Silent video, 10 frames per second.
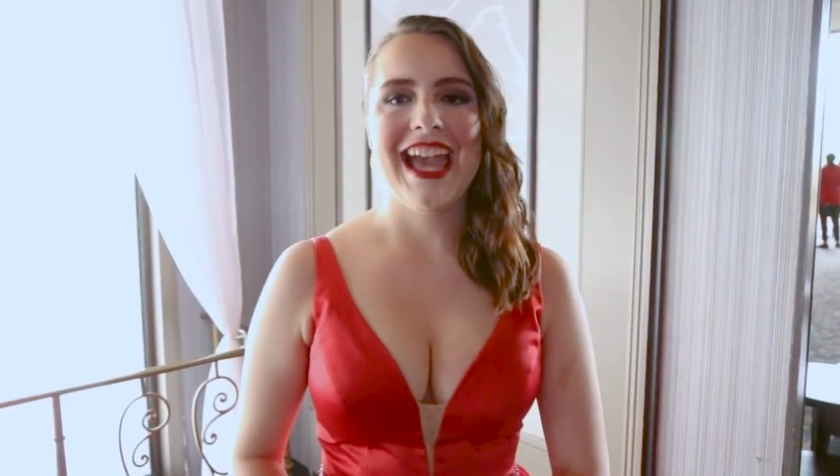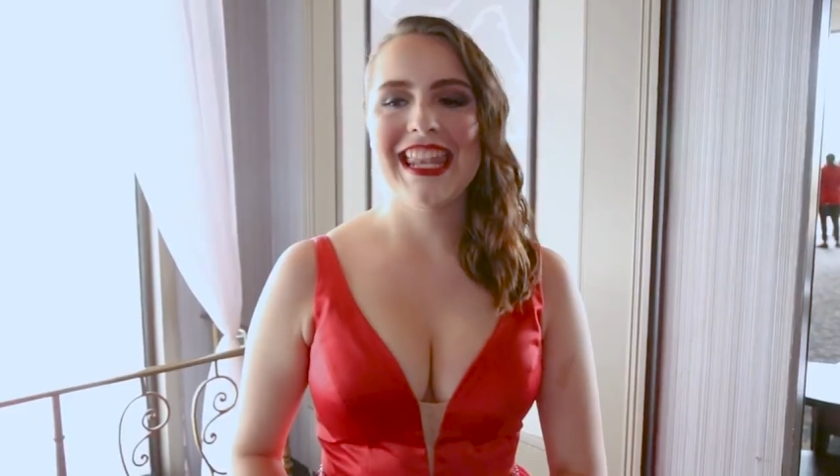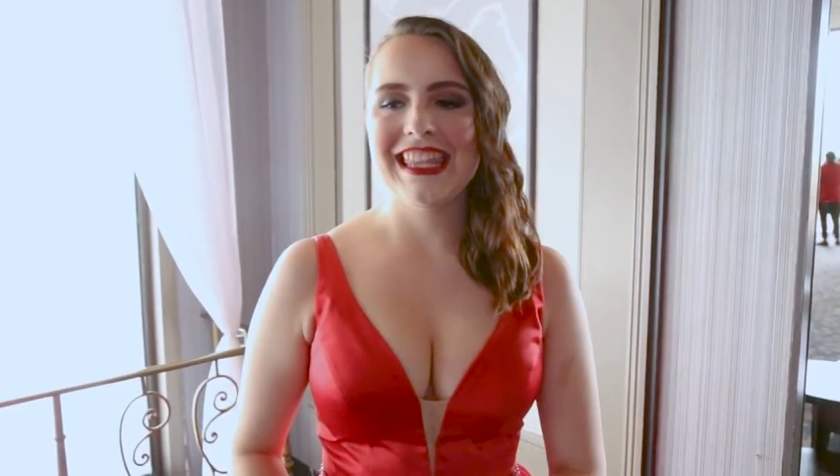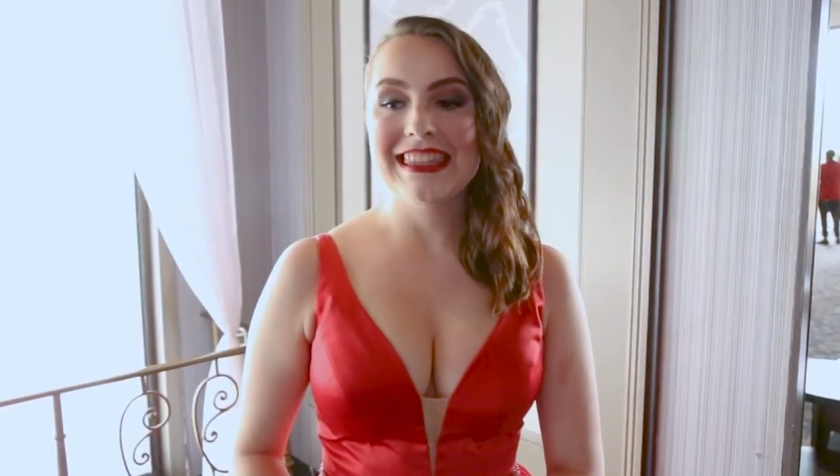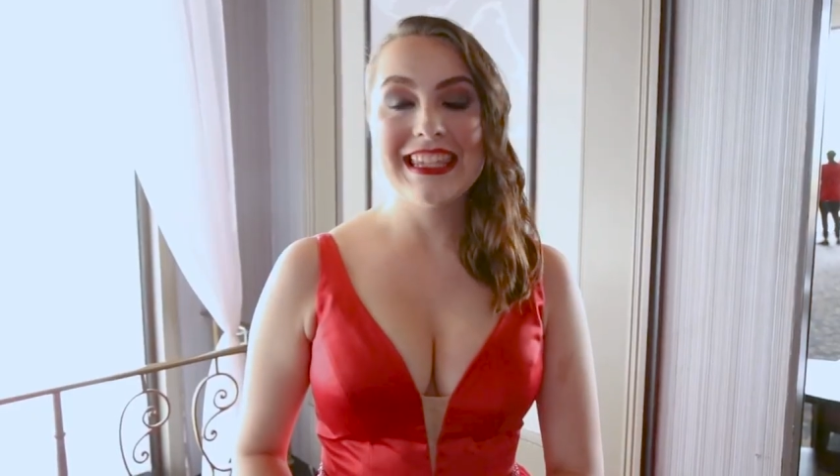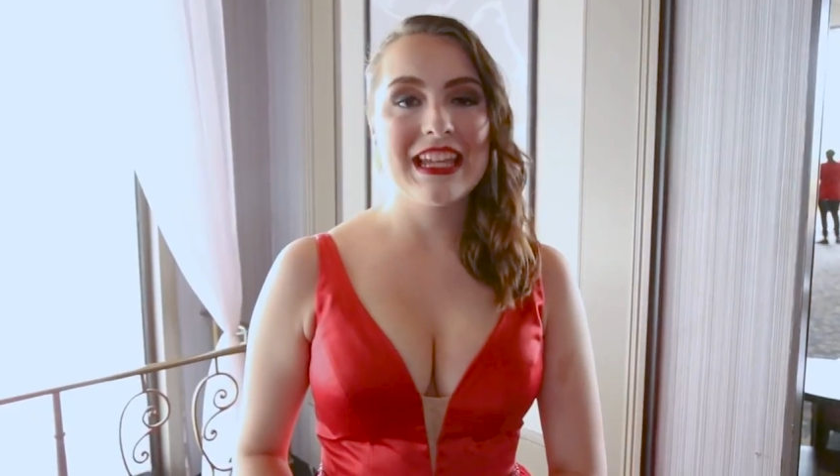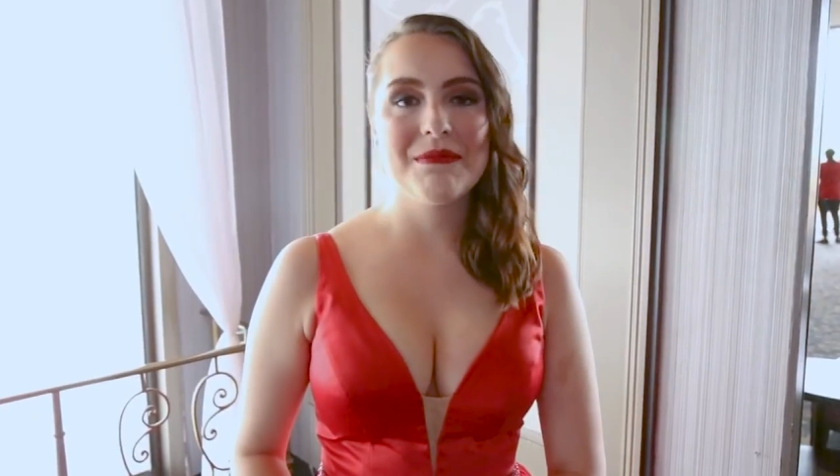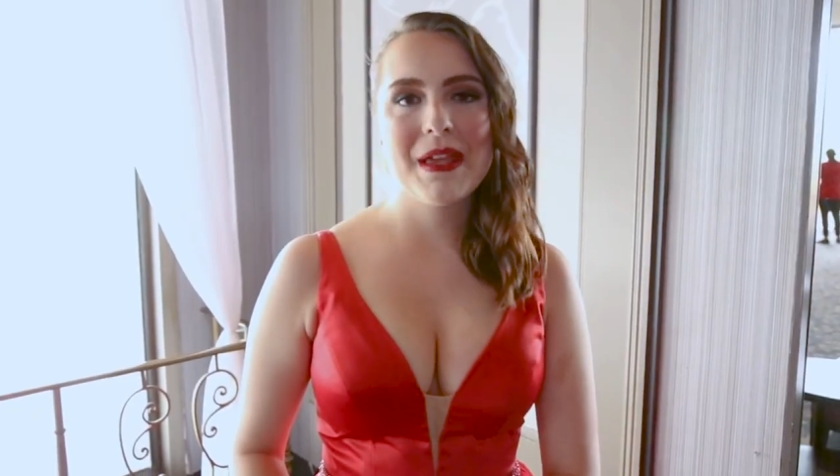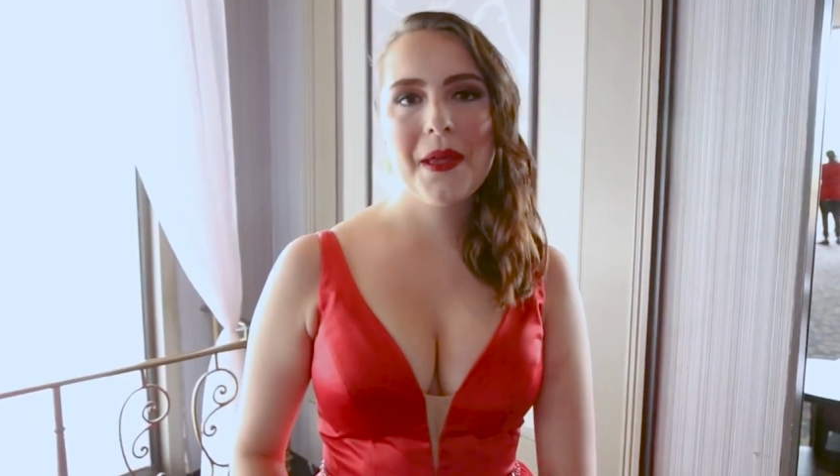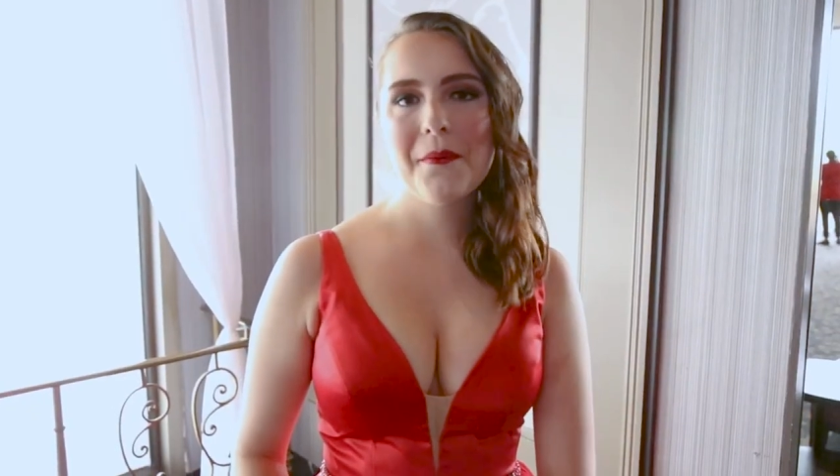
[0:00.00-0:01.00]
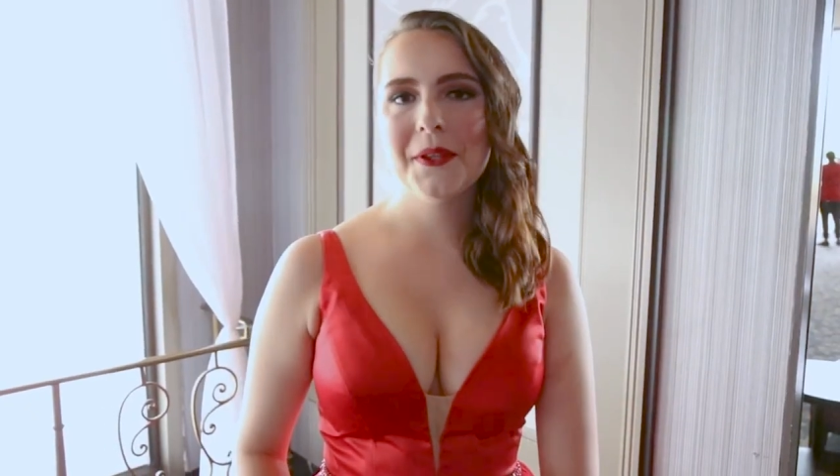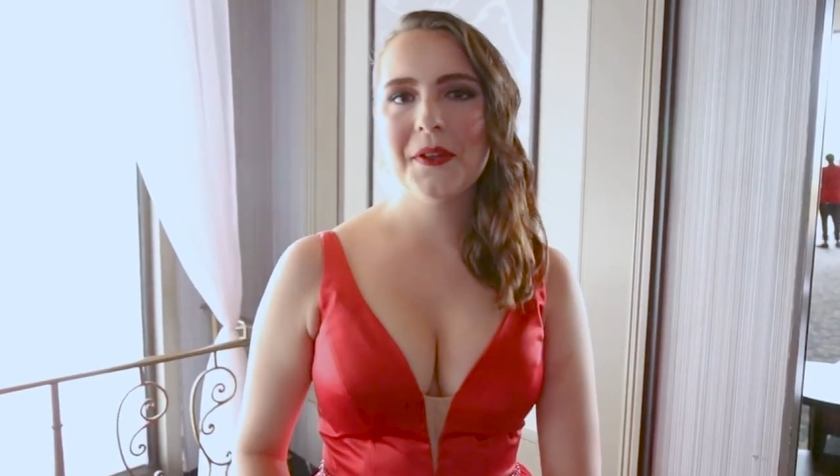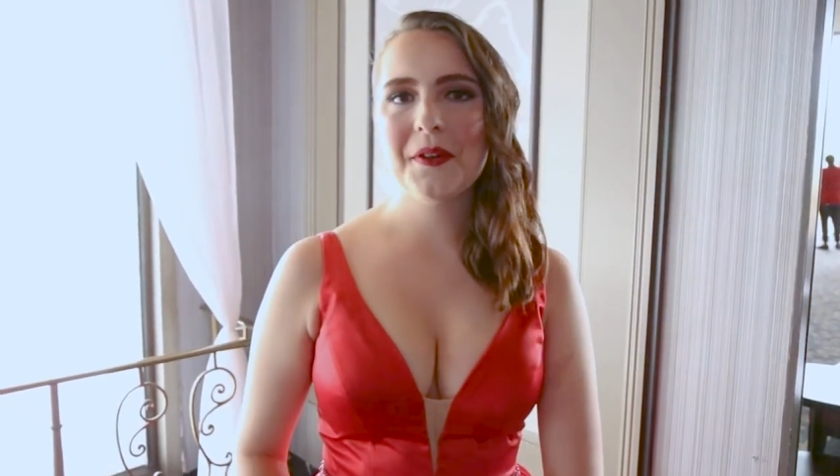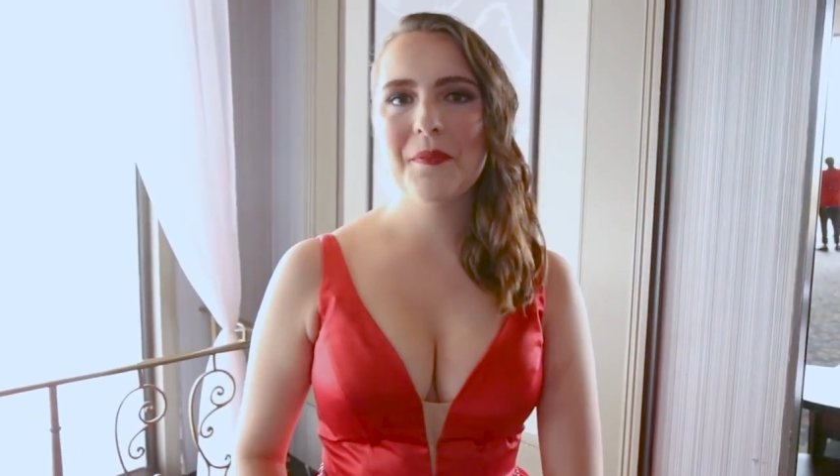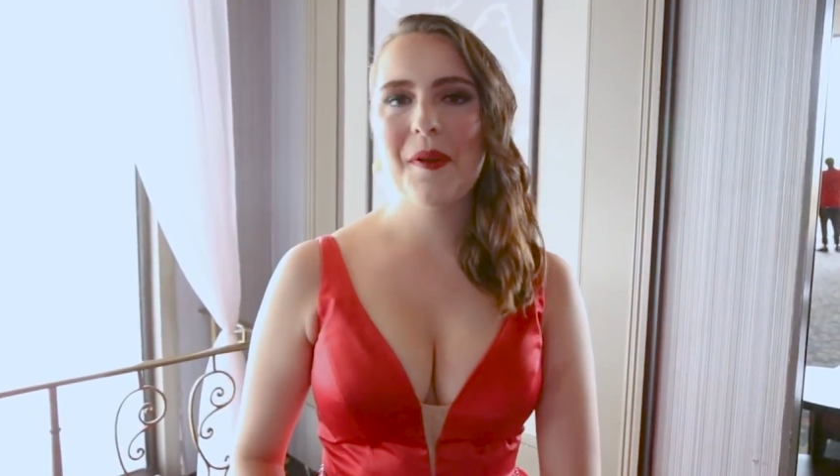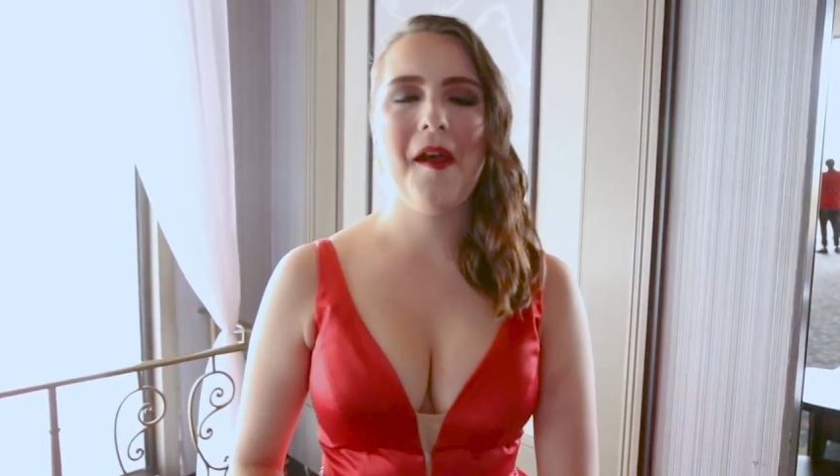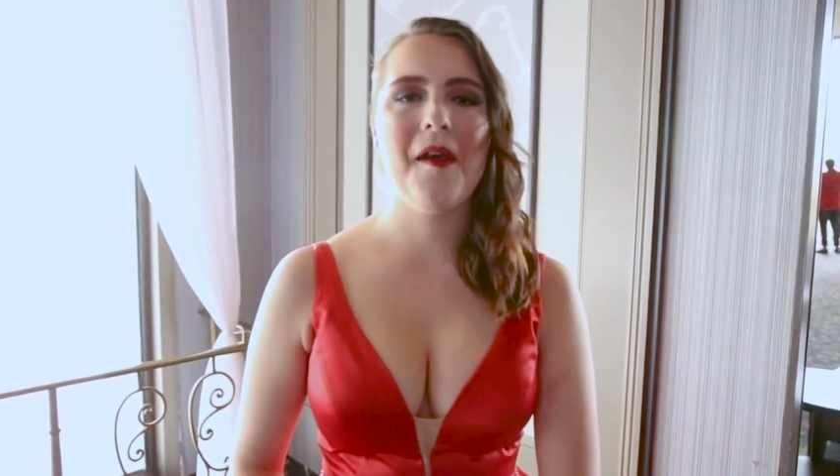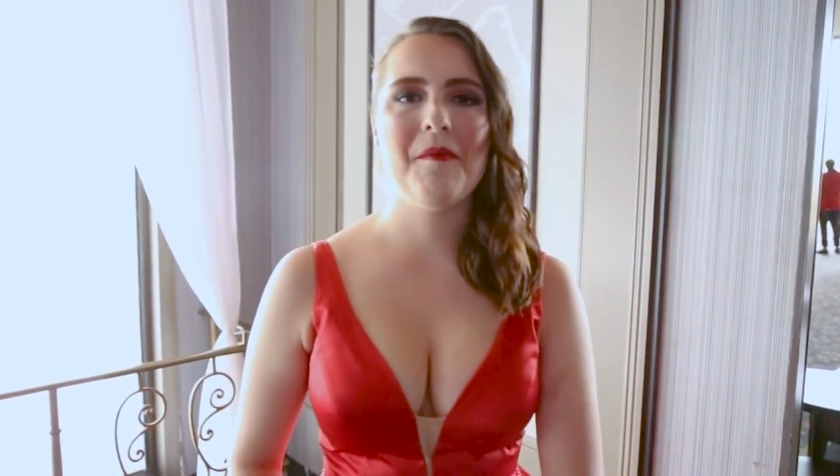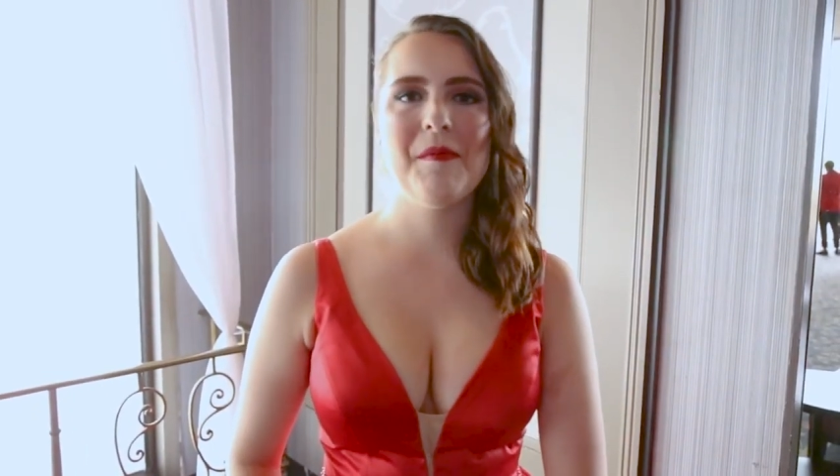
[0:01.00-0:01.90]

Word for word: I didn't think I'd be able to go to prom,